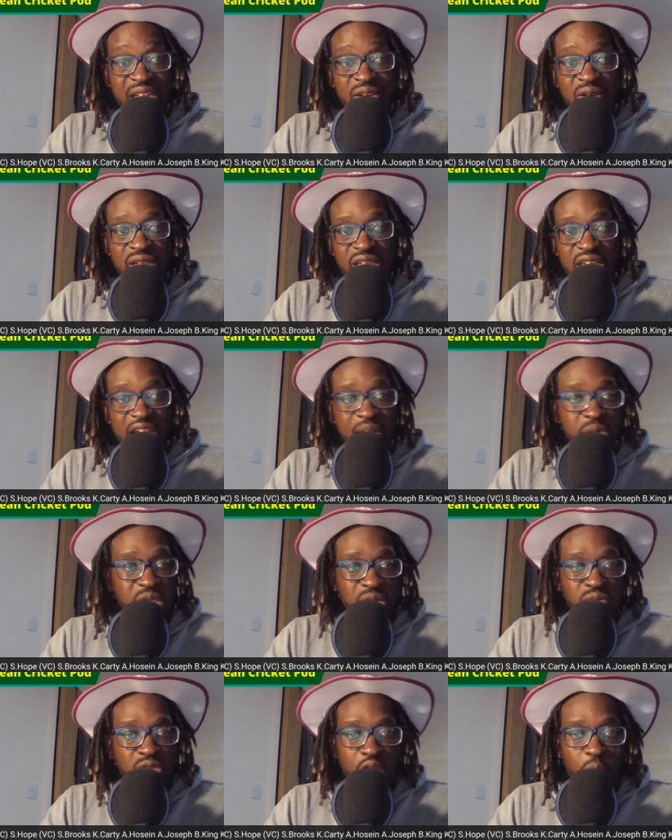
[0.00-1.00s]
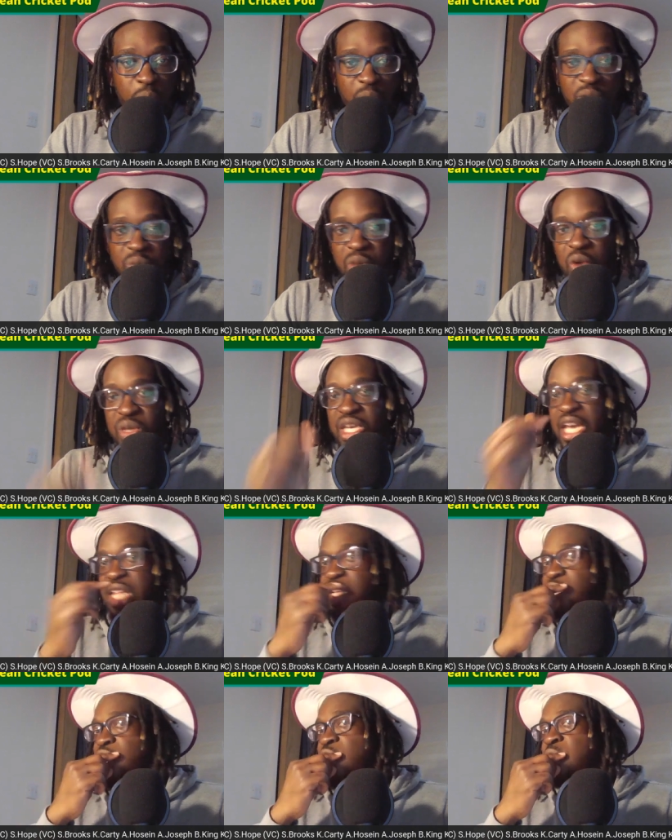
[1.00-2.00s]
got any games. So no problem with Motie
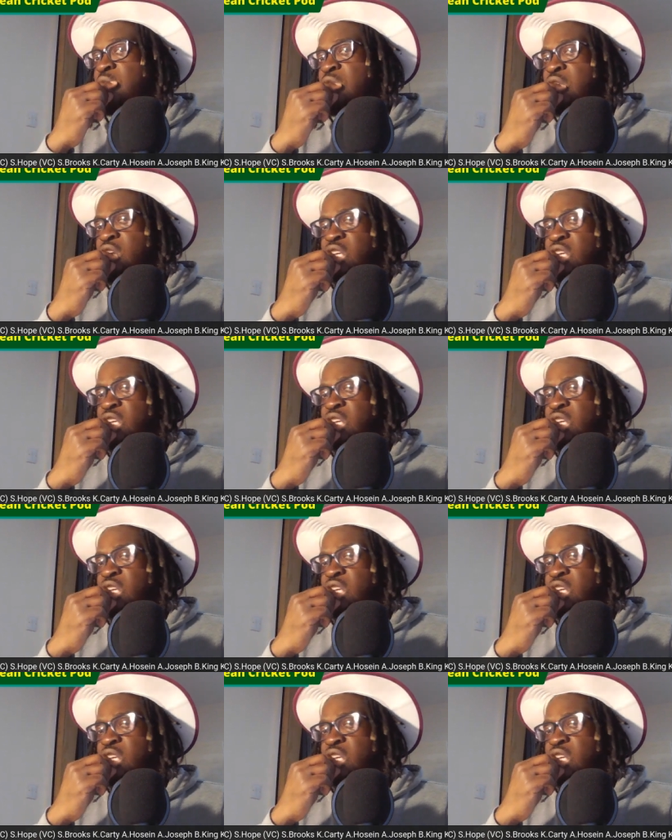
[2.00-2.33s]
getting a goal.